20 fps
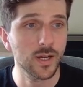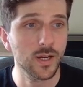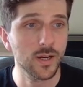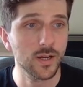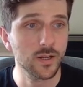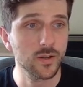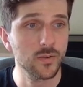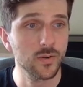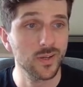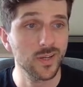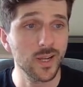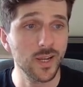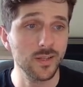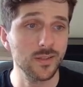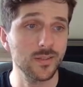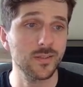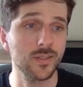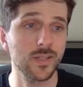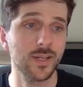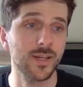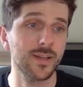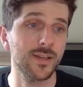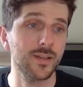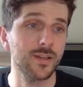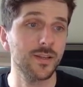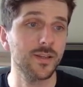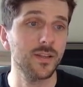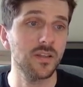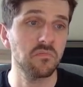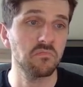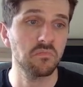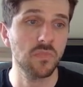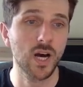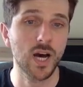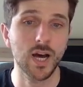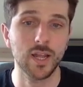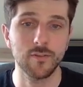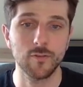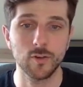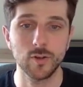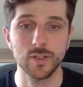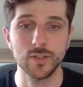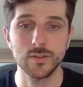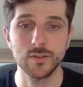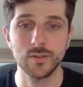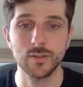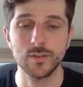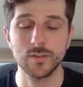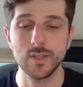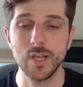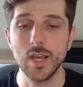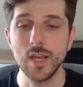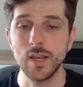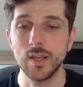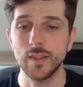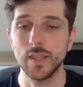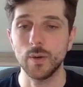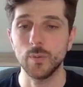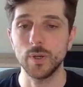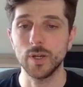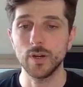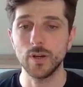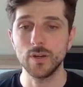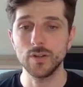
create a heart, for instance. There we go.